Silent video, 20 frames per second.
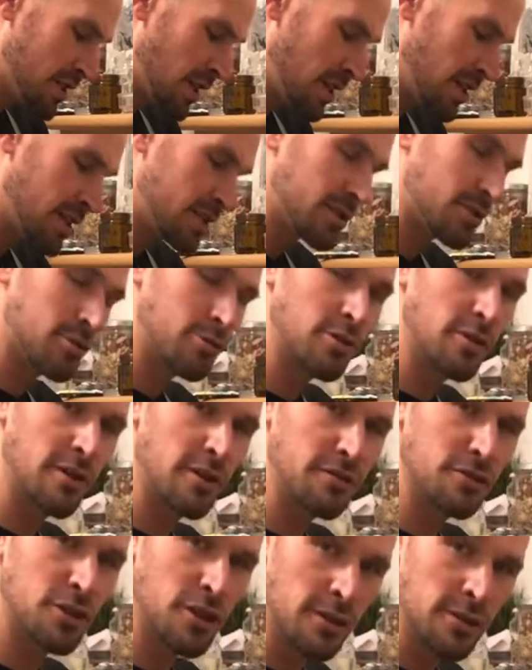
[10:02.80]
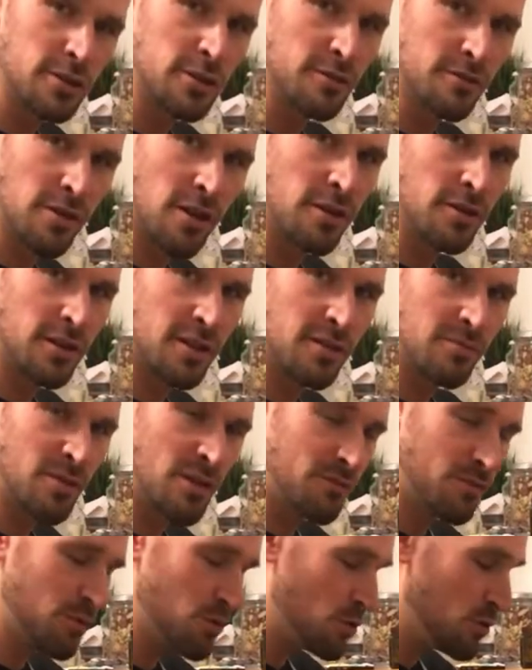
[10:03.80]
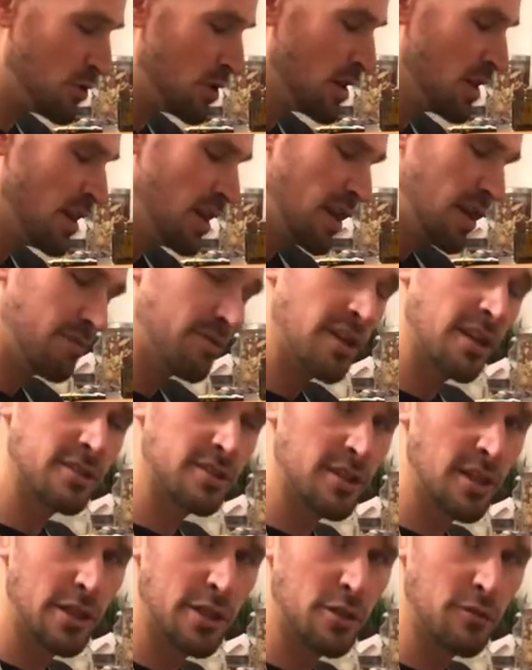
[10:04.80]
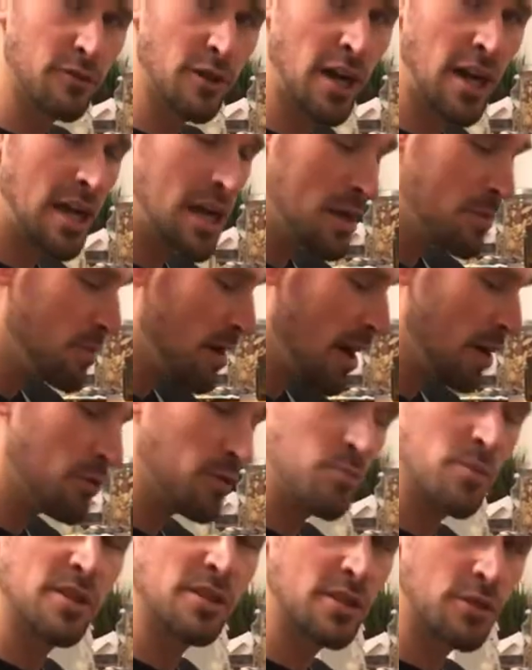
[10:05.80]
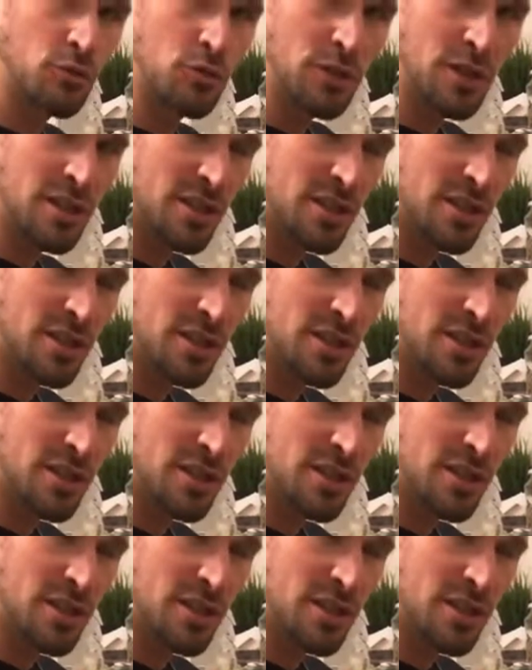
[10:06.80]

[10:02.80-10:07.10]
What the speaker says: I like to sort of have chunks of garlic in my food. If that's not your vibe, I would mince it really